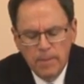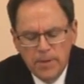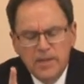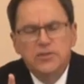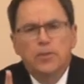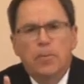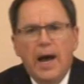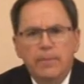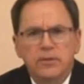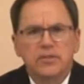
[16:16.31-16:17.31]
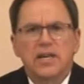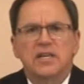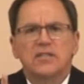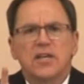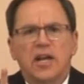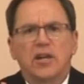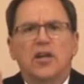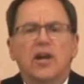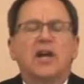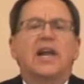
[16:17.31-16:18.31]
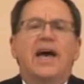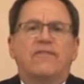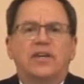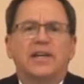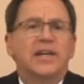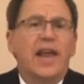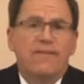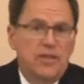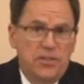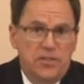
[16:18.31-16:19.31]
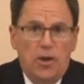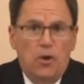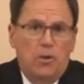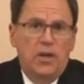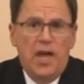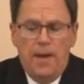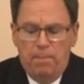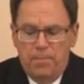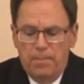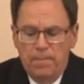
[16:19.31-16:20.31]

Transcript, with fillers: because the Bible says a little leaven leavens the whole lump.